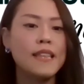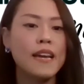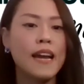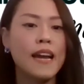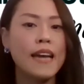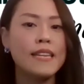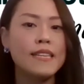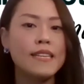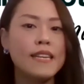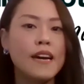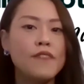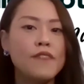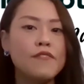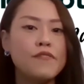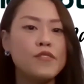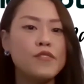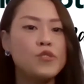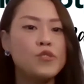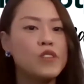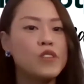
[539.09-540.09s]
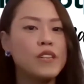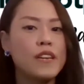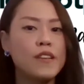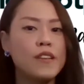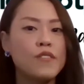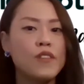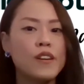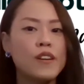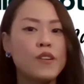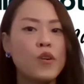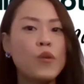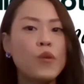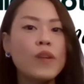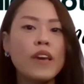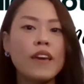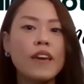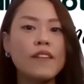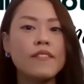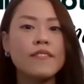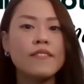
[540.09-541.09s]
that I didn't have a future and I thought,
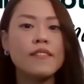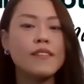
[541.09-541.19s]
okay,